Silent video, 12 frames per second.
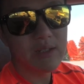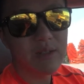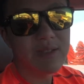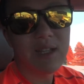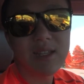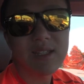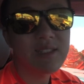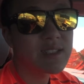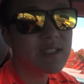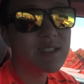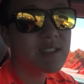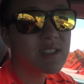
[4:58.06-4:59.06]
no nothing,
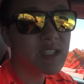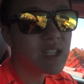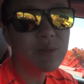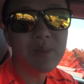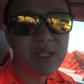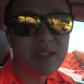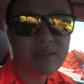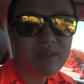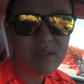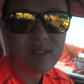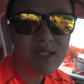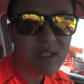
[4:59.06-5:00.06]
just humid,
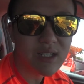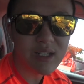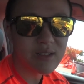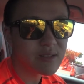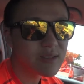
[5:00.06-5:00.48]
you know.